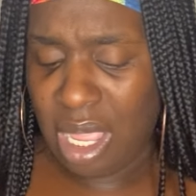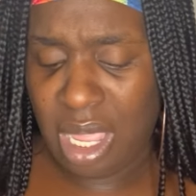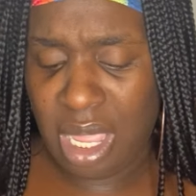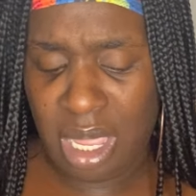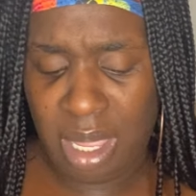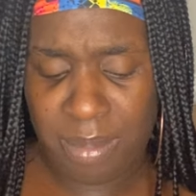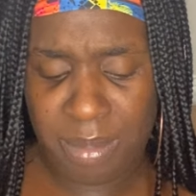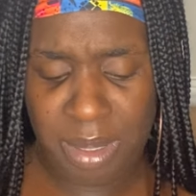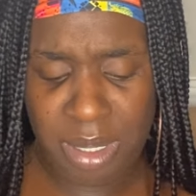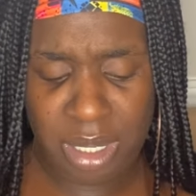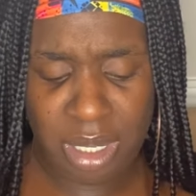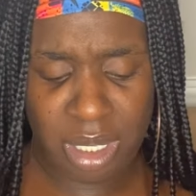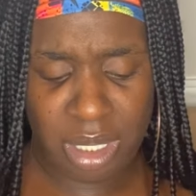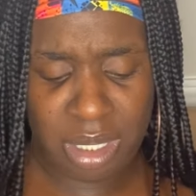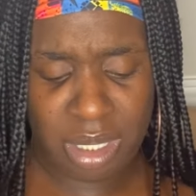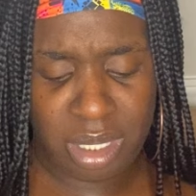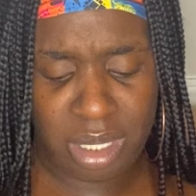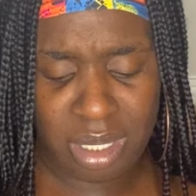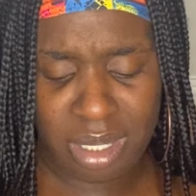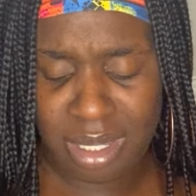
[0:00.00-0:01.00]
And
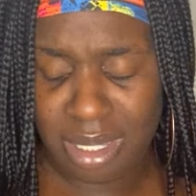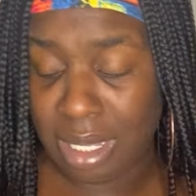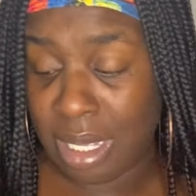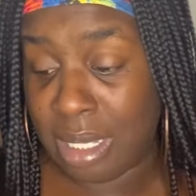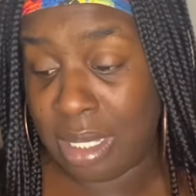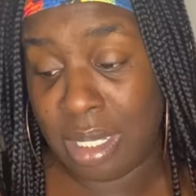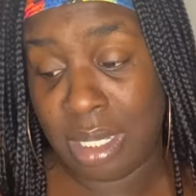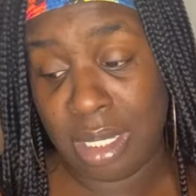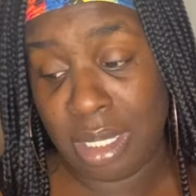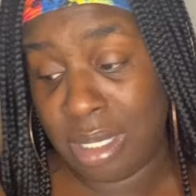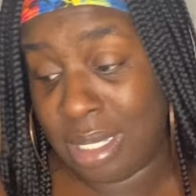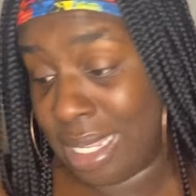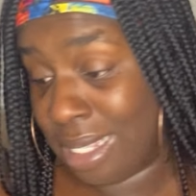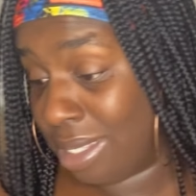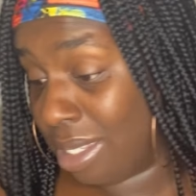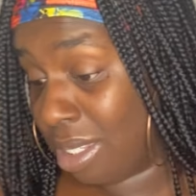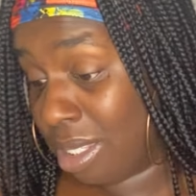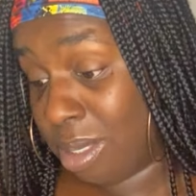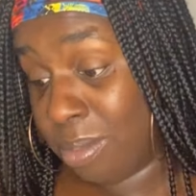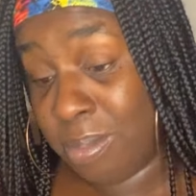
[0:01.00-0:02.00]
because
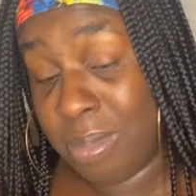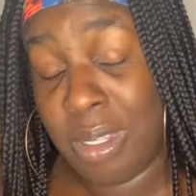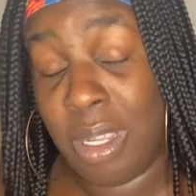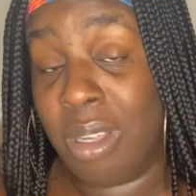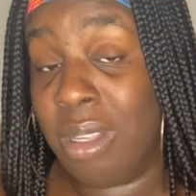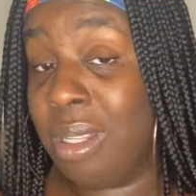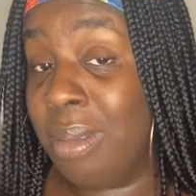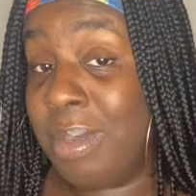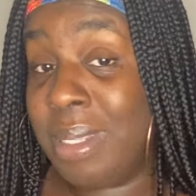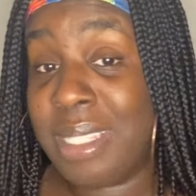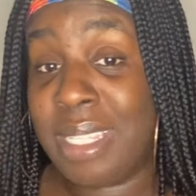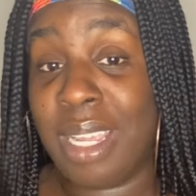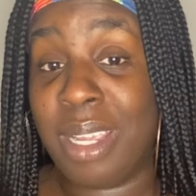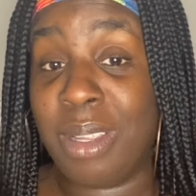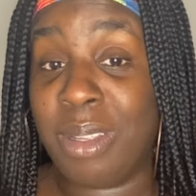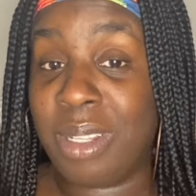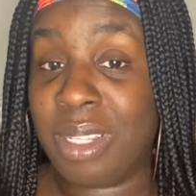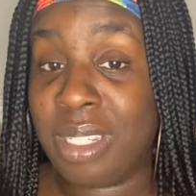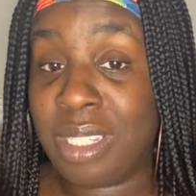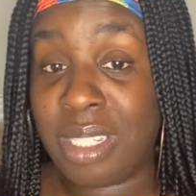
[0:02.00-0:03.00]
this, yo, let me tell
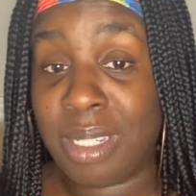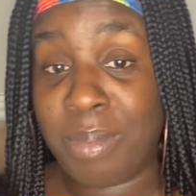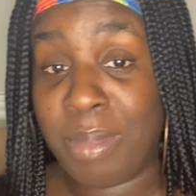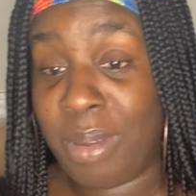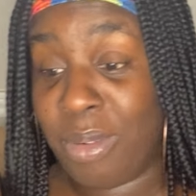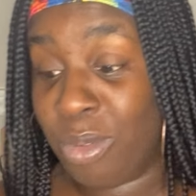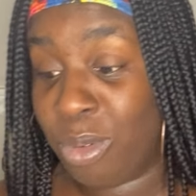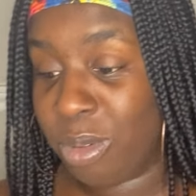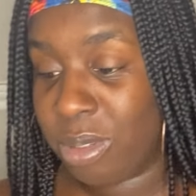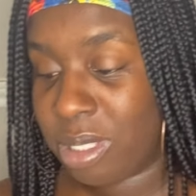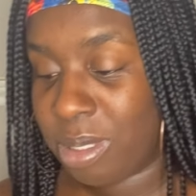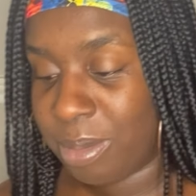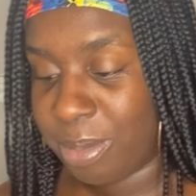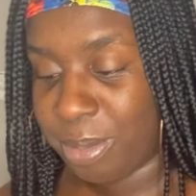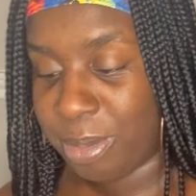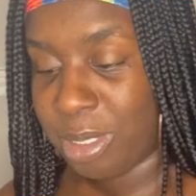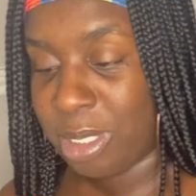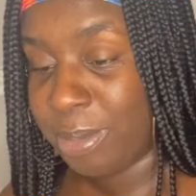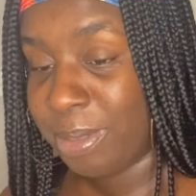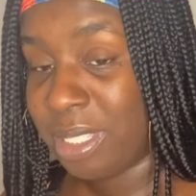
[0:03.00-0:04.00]
you, this should be real
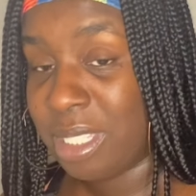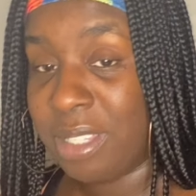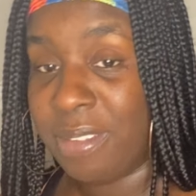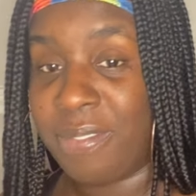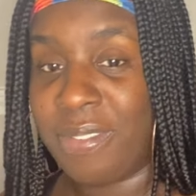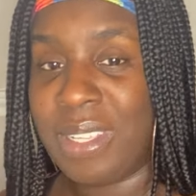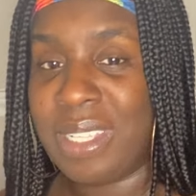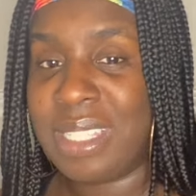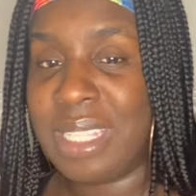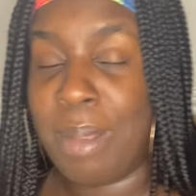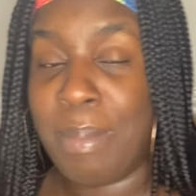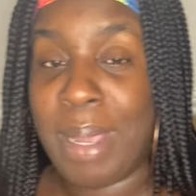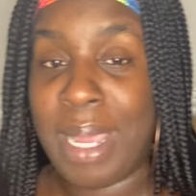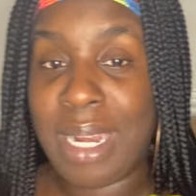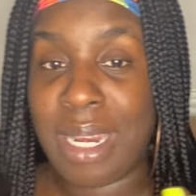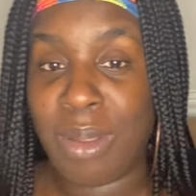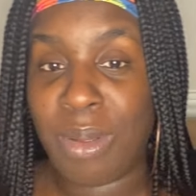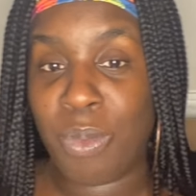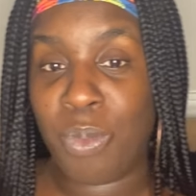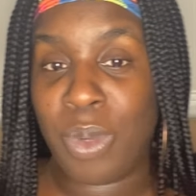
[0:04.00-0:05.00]
specific.
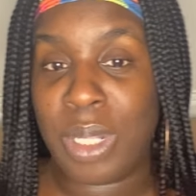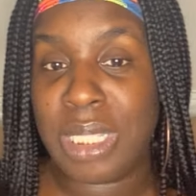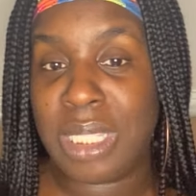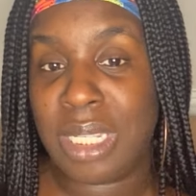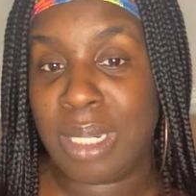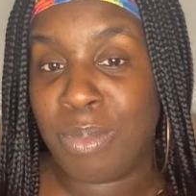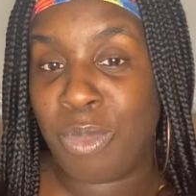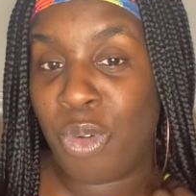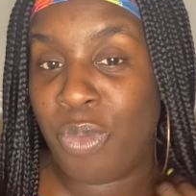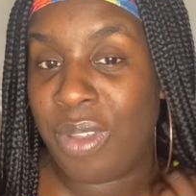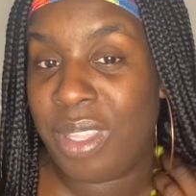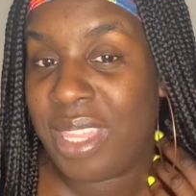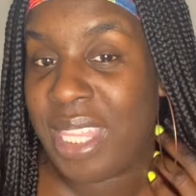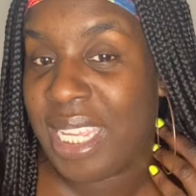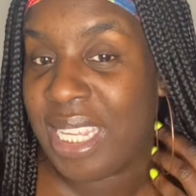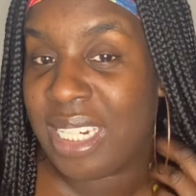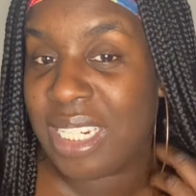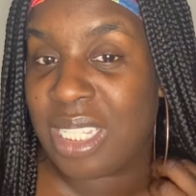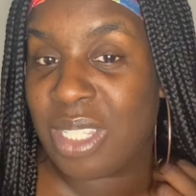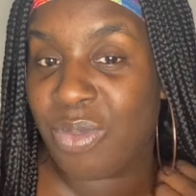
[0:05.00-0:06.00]
Somebody went to the movie
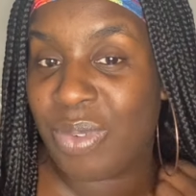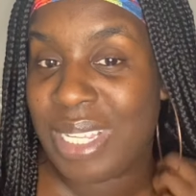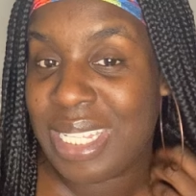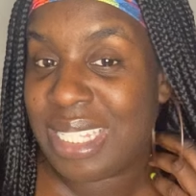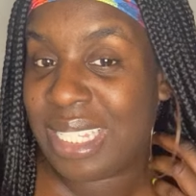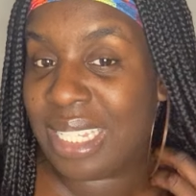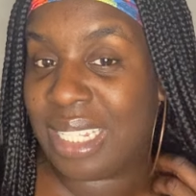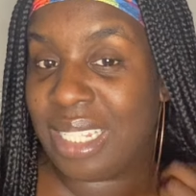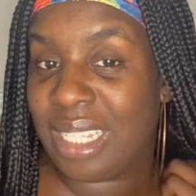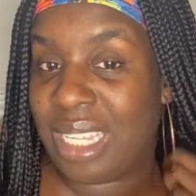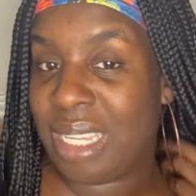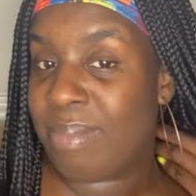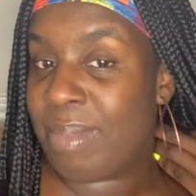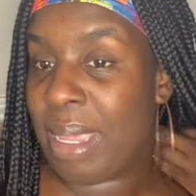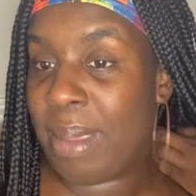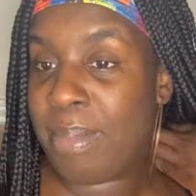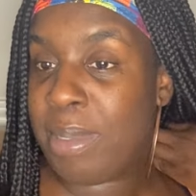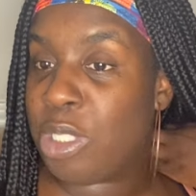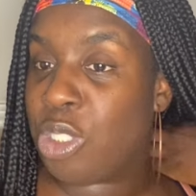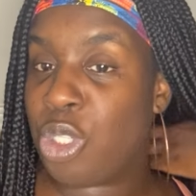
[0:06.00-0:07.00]
theaters recently,
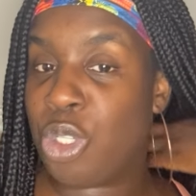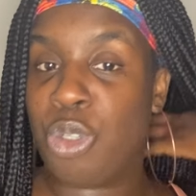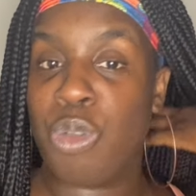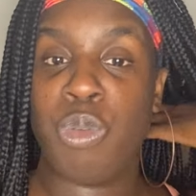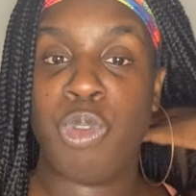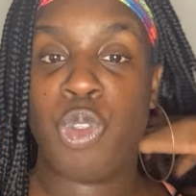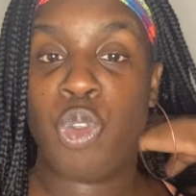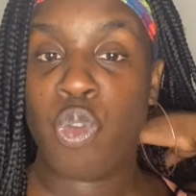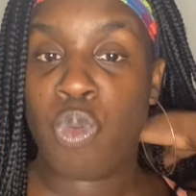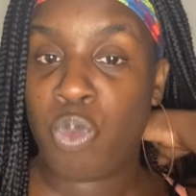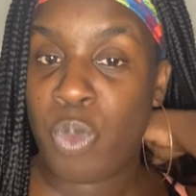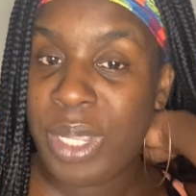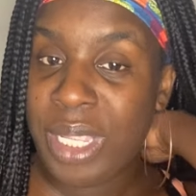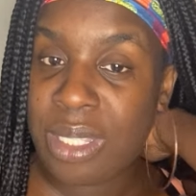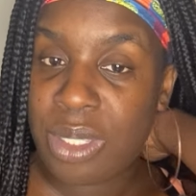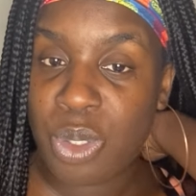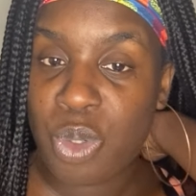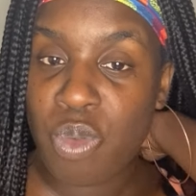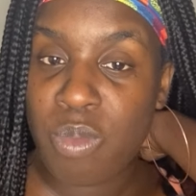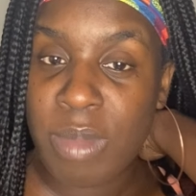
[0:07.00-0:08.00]
maybe two
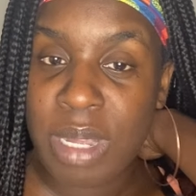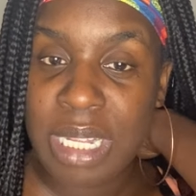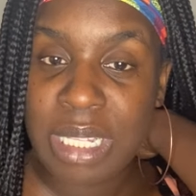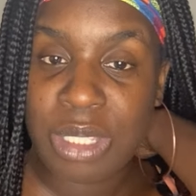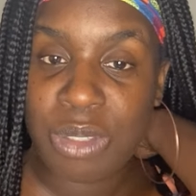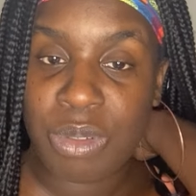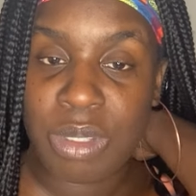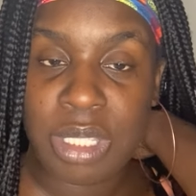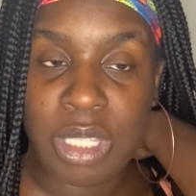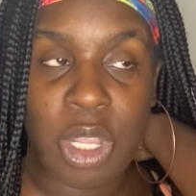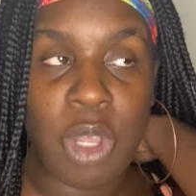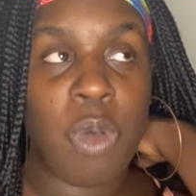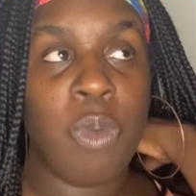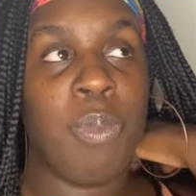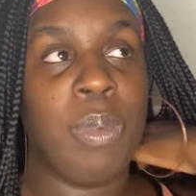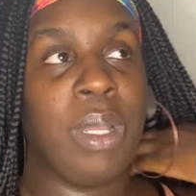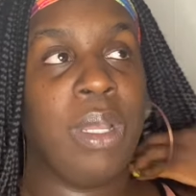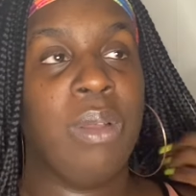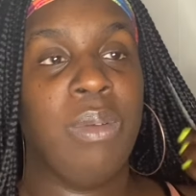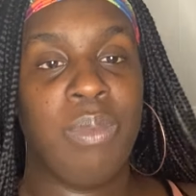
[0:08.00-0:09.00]
weeks, two months or so,
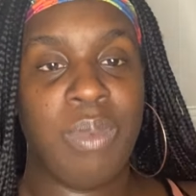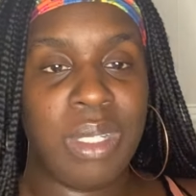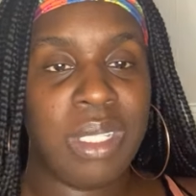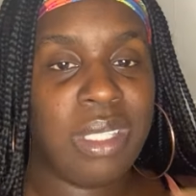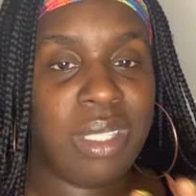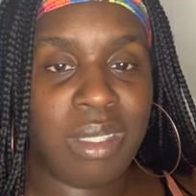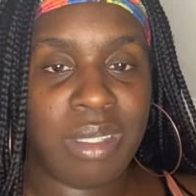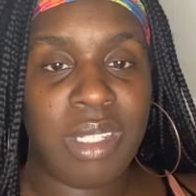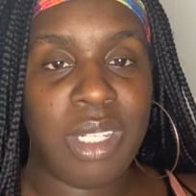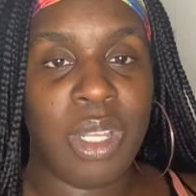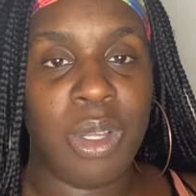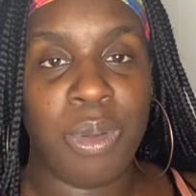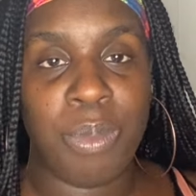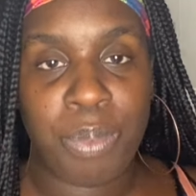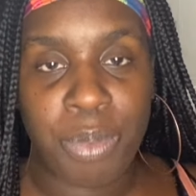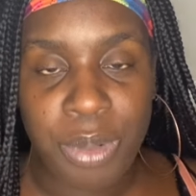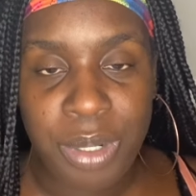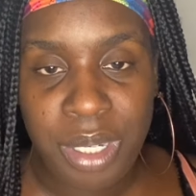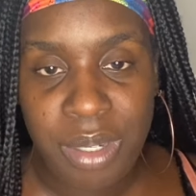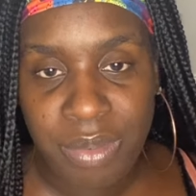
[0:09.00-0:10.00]
but it was, you know,
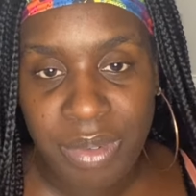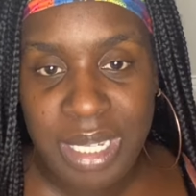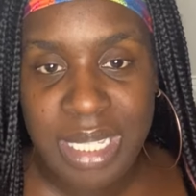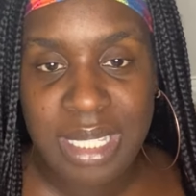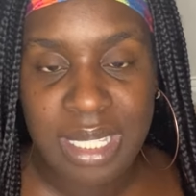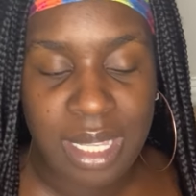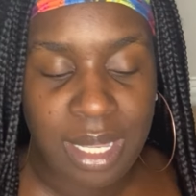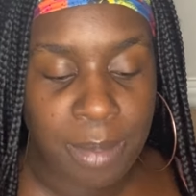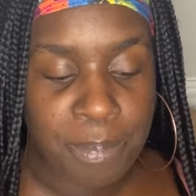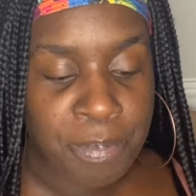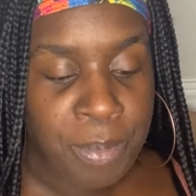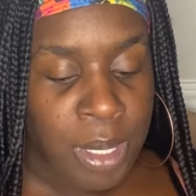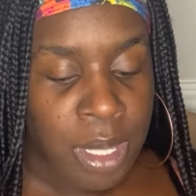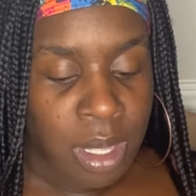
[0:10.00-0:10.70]
pretty recent.